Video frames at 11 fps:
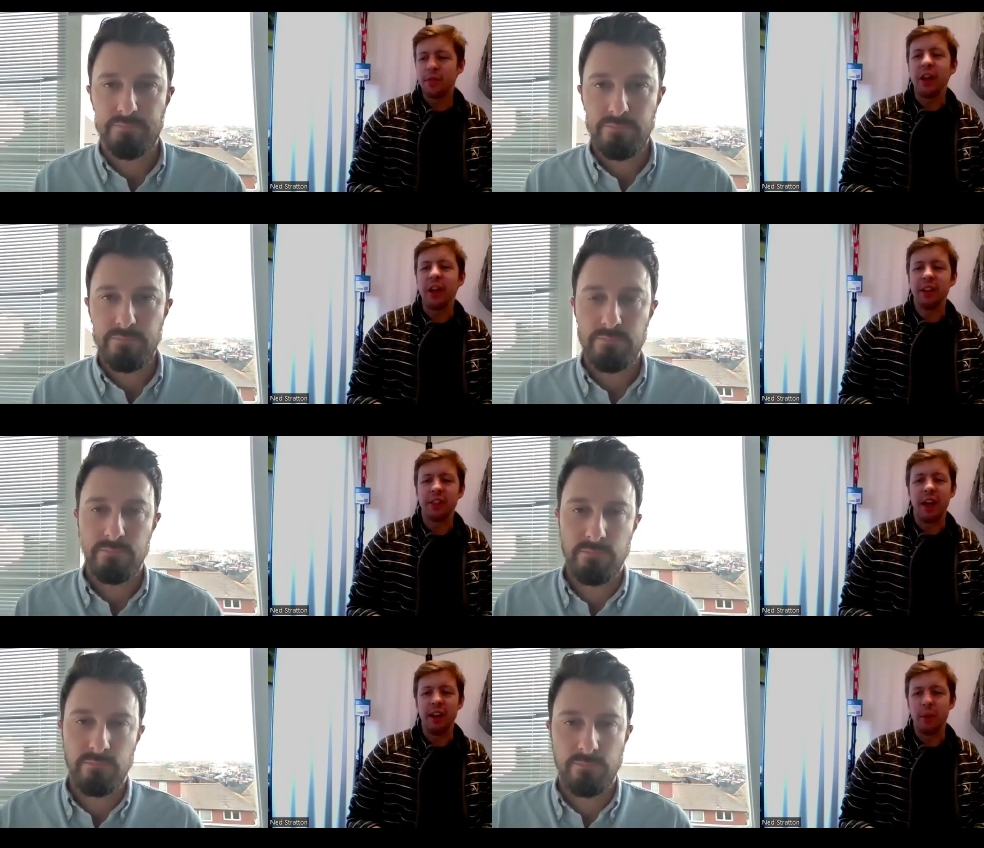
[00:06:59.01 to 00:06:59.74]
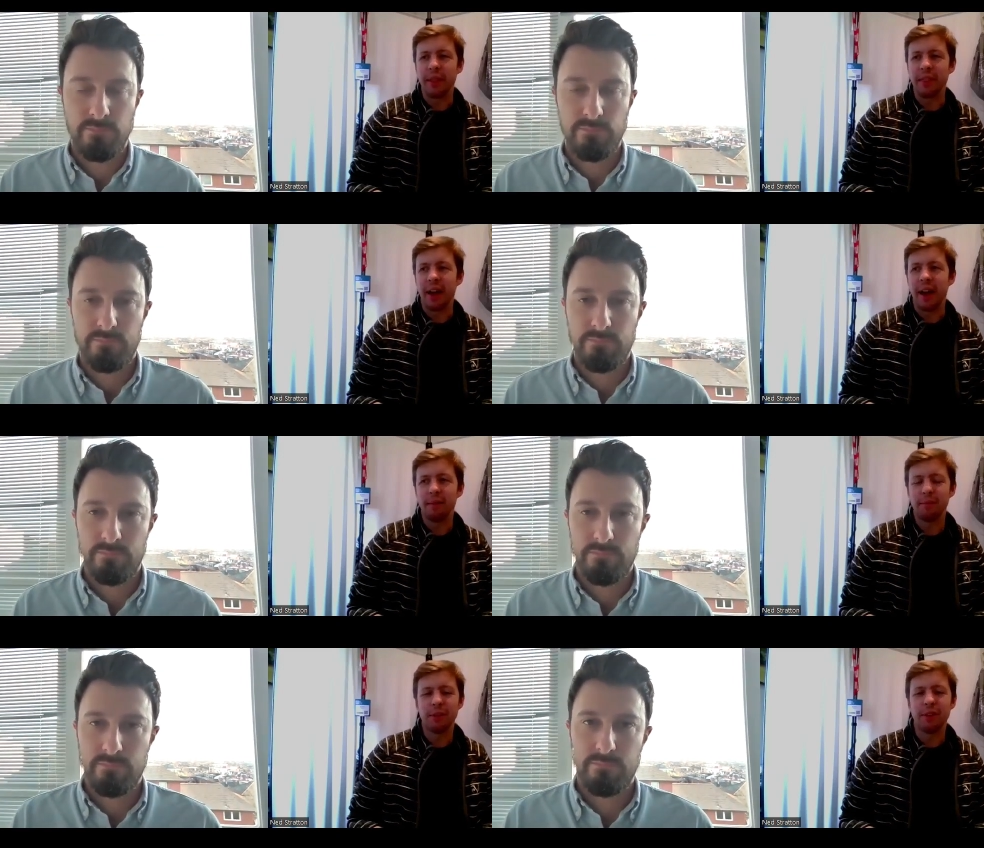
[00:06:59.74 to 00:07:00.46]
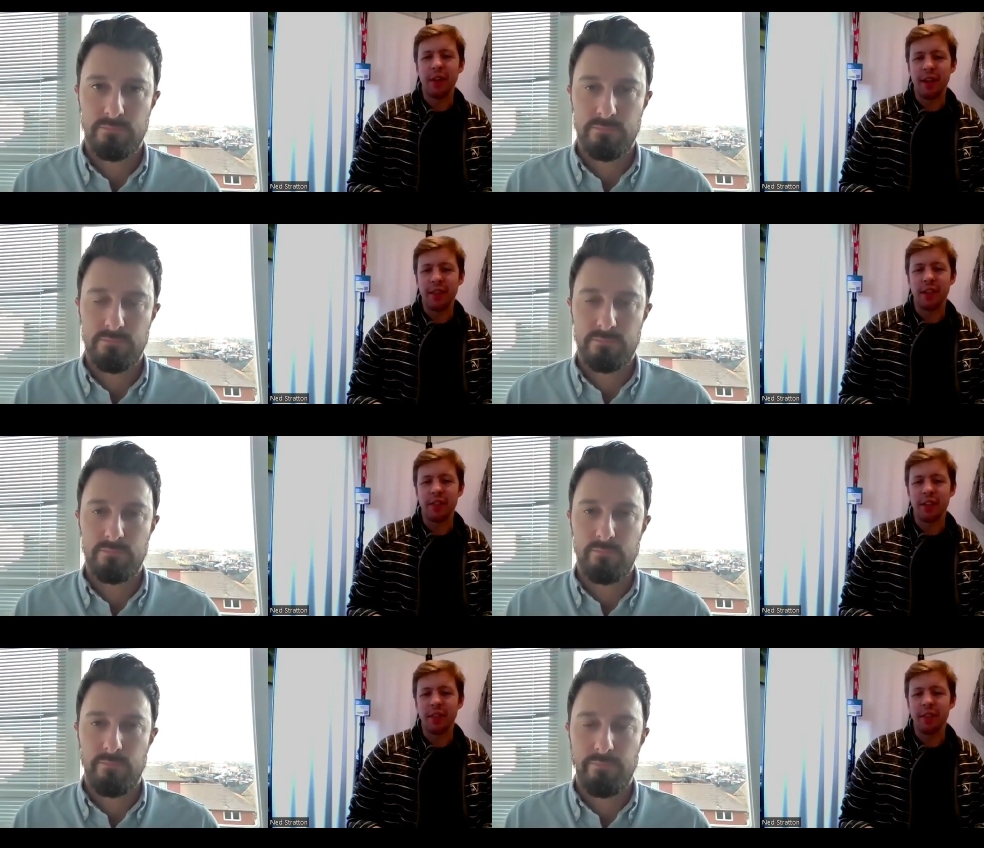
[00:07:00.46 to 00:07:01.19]
Speaker 1: think they're doing that. So they they
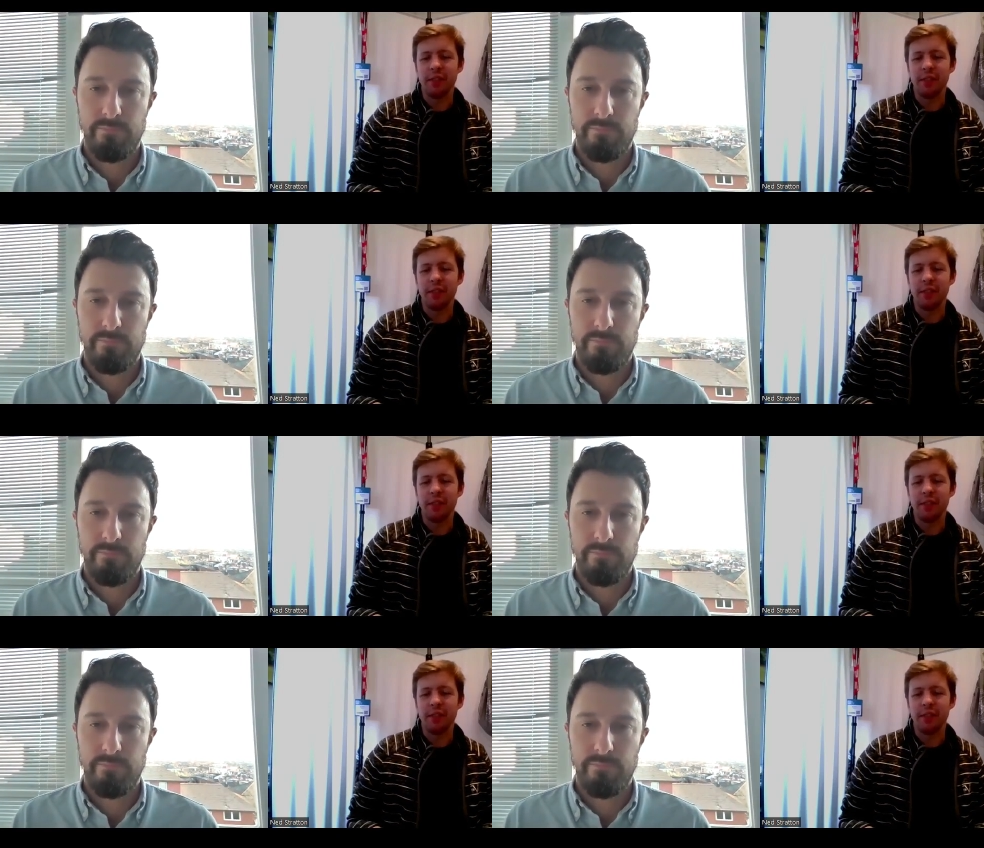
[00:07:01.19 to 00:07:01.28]
think